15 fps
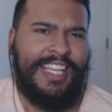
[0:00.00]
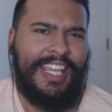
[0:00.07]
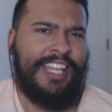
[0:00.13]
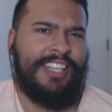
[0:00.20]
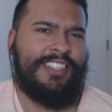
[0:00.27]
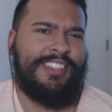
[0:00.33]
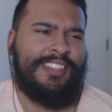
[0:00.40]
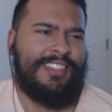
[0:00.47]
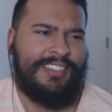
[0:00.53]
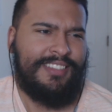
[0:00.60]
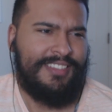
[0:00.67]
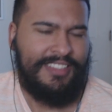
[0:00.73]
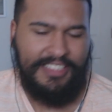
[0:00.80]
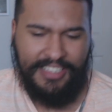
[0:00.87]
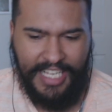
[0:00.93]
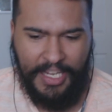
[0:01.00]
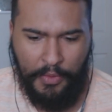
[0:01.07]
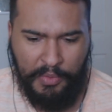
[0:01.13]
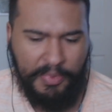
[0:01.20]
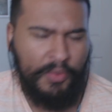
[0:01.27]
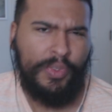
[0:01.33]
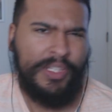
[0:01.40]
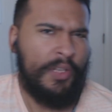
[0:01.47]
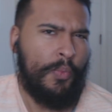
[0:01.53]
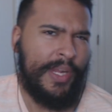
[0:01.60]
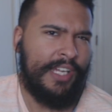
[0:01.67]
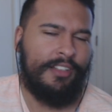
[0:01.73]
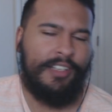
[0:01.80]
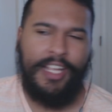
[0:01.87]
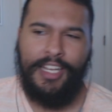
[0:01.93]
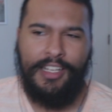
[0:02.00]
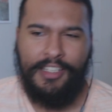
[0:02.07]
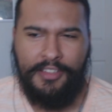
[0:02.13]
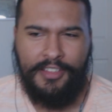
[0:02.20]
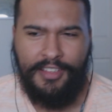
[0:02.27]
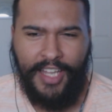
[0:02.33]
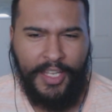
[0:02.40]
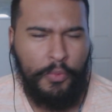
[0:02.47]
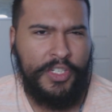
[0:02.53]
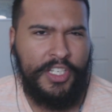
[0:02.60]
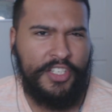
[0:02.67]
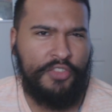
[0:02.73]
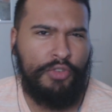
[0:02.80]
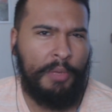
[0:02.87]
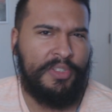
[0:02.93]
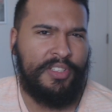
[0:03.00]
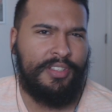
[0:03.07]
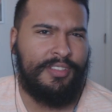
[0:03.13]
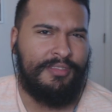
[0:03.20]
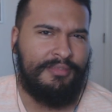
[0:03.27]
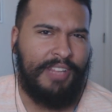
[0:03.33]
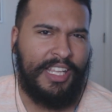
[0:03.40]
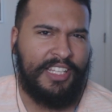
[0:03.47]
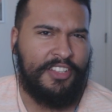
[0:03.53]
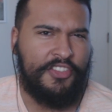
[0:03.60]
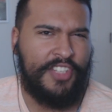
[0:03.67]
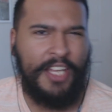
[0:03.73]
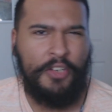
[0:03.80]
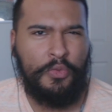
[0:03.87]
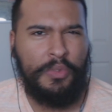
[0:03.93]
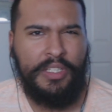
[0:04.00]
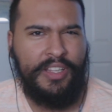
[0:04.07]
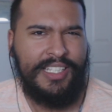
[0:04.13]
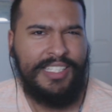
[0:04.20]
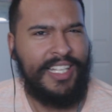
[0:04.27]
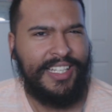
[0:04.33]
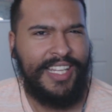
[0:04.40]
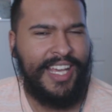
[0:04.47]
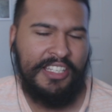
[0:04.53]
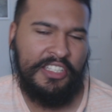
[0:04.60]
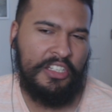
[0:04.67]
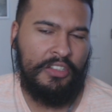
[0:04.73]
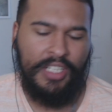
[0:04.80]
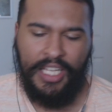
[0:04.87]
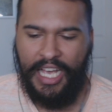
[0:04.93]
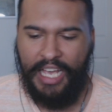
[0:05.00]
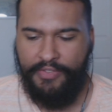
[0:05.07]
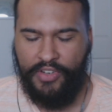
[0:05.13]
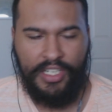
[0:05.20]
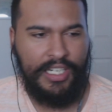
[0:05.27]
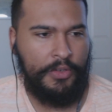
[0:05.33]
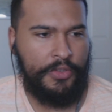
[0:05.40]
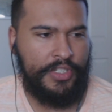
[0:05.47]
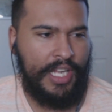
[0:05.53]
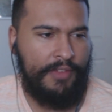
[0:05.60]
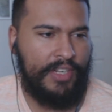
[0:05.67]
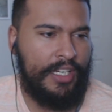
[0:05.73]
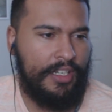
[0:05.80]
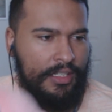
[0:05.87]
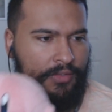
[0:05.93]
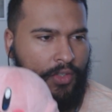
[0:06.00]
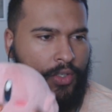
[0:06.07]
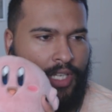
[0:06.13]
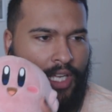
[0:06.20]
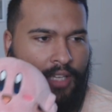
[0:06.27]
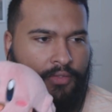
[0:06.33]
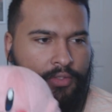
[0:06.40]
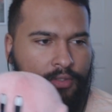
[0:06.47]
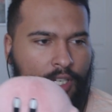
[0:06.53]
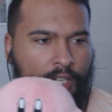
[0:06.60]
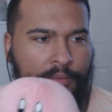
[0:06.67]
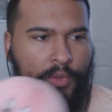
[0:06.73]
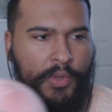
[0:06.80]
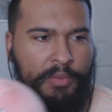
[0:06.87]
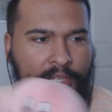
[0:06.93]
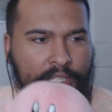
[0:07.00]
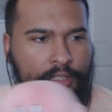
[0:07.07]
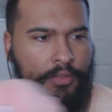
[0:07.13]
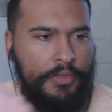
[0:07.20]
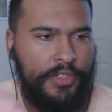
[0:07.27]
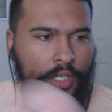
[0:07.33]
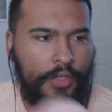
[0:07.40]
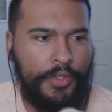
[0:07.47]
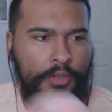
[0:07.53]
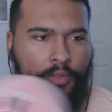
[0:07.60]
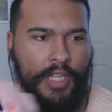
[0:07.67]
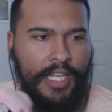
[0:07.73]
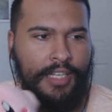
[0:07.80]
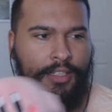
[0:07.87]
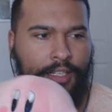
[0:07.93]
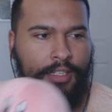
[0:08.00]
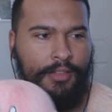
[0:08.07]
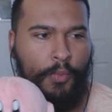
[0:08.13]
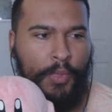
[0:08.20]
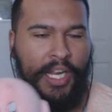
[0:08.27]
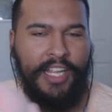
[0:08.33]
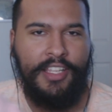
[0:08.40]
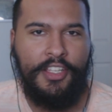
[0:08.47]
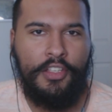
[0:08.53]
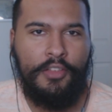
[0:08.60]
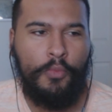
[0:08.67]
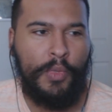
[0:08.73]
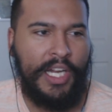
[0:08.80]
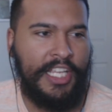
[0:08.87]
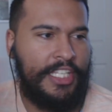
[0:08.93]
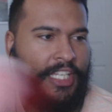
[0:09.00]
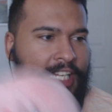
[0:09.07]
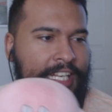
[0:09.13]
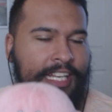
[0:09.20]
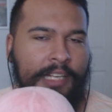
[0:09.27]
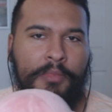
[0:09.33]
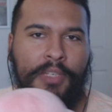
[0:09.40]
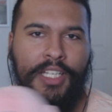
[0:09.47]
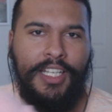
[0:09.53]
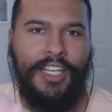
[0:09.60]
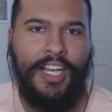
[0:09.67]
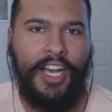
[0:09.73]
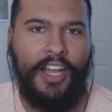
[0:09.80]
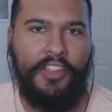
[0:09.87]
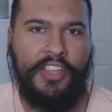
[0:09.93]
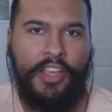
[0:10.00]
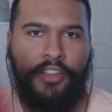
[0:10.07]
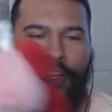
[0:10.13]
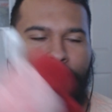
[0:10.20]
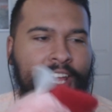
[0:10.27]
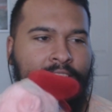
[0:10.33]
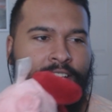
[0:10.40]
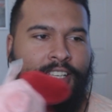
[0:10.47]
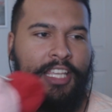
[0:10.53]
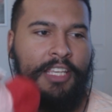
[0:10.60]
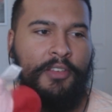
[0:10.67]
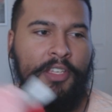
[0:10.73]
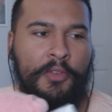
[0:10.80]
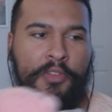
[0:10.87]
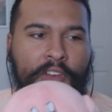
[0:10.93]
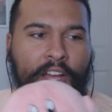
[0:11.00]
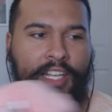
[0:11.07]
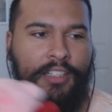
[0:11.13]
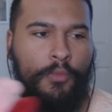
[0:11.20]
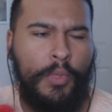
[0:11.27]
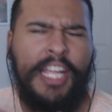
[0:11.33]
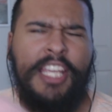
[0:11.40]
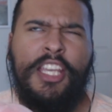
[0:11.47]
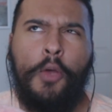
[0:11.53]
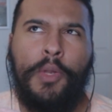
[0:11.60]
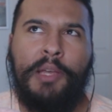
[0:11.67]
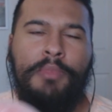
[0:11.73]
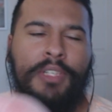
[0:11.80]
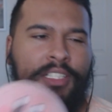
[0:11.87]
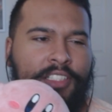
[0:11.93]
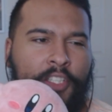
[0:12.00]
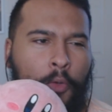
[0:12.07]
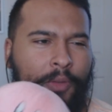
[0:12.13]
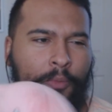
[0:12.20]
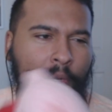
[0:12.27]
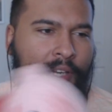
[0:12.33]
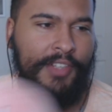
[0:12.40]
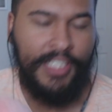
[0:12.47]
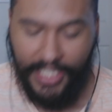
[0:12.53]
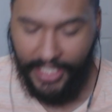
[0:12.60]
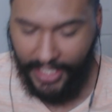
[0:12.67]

it would be really weird, and it would disrupt the schedule and things like that. So I figured I would just have it here, and of course I have Kirby with me to show you that when I yeeted him the other day, he was fine. When I yote him, whatever.